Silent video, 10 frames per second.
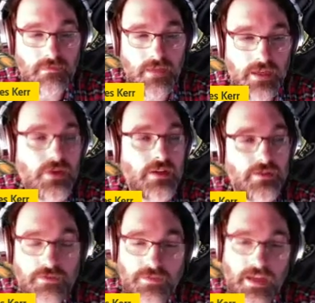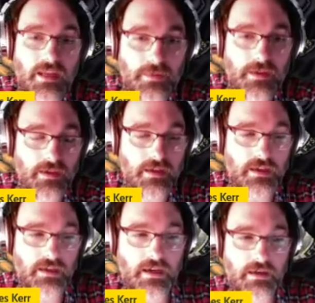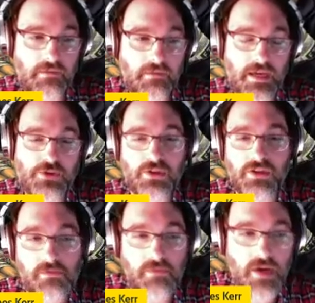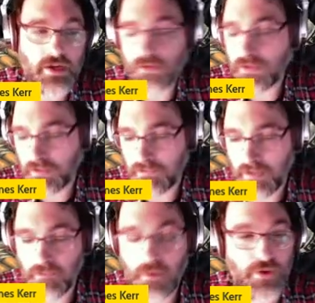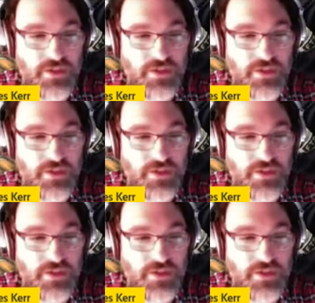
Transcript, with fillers: and you kind of develop a, a, a mantra or a motto or a, a modus